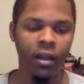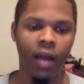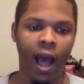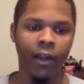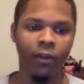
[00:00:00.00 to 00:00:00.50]

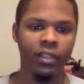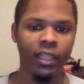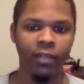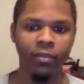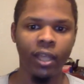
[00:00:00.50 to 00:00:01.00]
I don't see
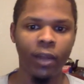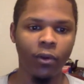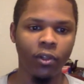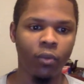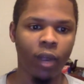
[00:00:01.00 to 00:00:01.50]
him staying on
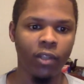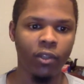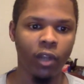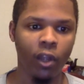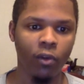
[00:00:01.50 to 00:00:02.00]
this roster
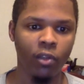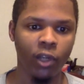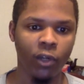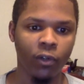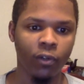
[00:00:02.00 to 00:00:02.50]
long
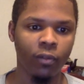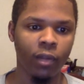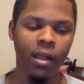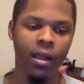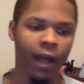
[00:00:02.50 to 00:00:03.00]
term.
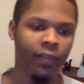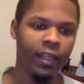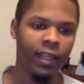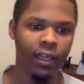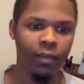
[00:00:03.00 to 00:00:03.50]
I think
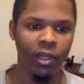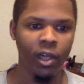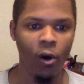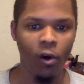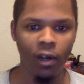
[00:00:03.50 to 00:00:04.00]
he'd be
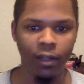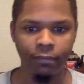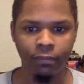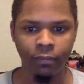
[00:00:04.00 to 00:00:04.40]
gone.